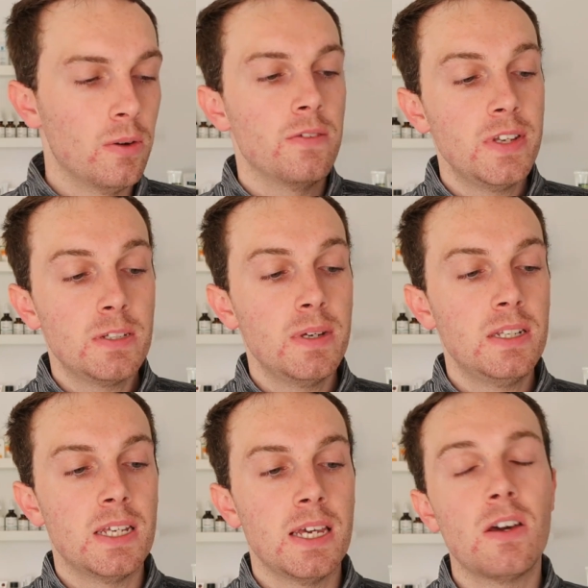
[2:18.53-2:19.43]
The
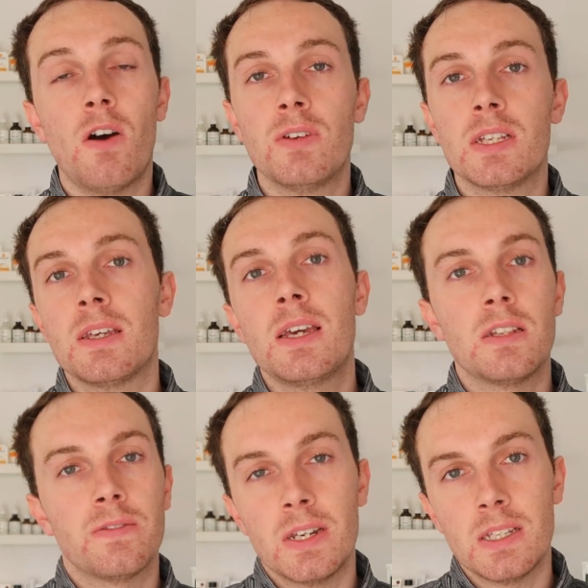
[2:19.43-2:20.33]
vitamin D obviously
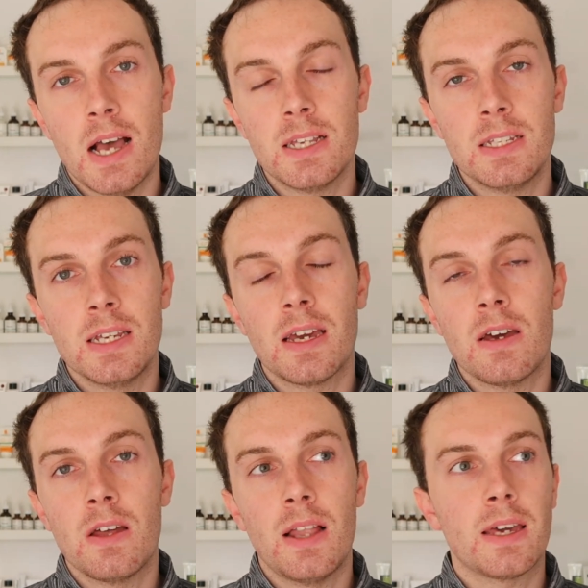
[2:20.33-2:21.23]
is a
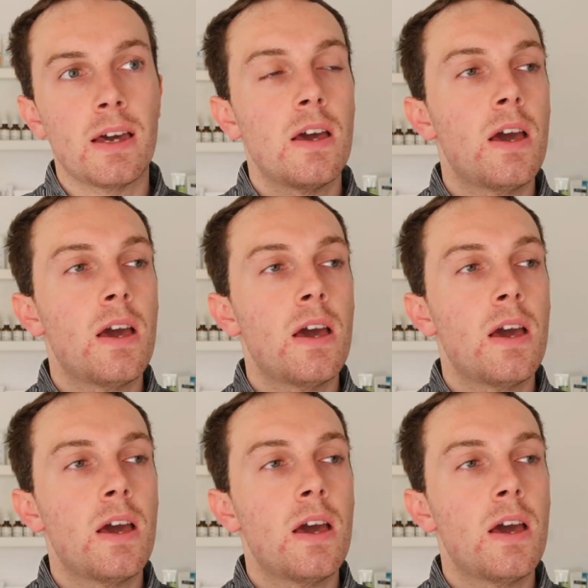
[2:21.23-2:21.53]
fantastic, like,